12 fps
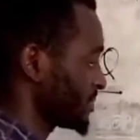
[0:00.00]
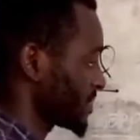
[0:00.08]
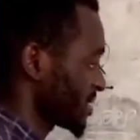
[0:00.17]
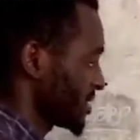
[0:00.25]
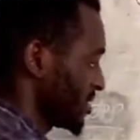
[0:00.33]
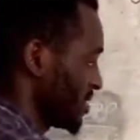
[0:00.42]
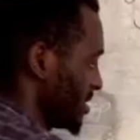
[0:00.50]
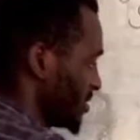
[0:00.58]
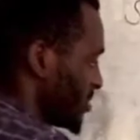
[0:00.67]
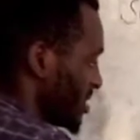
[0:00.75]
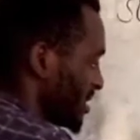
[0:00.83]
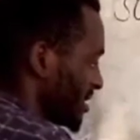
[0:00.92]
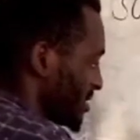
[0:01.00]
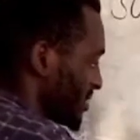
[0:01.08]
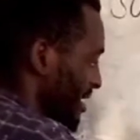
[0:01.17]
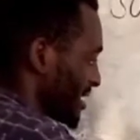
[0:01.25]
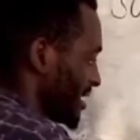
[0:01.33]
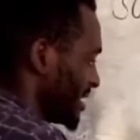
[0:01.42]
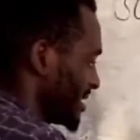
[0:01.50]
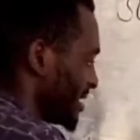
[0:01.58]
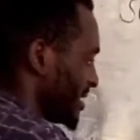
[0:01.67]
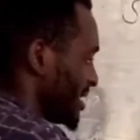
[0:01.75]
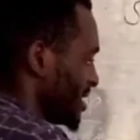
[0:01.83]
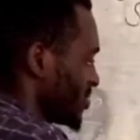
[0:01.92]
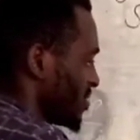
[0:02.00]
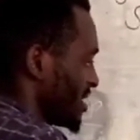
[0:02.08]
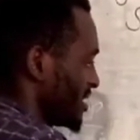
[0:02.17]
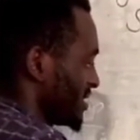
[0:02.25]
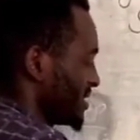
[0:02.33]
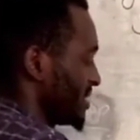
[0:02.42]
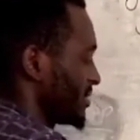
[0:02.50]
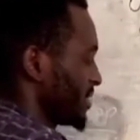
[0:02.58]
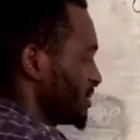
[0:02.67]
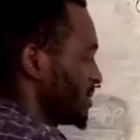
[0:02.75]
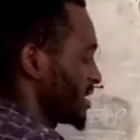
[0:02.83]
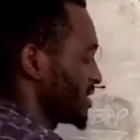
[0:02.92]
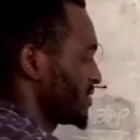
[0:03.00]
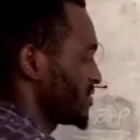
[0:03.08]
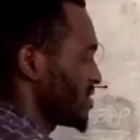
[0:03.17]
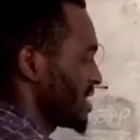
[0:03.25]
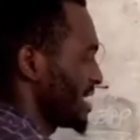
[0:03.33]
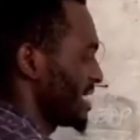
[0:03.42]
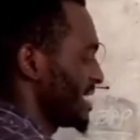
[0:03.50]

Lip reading: So this one is radius, and this one is in the respect of y.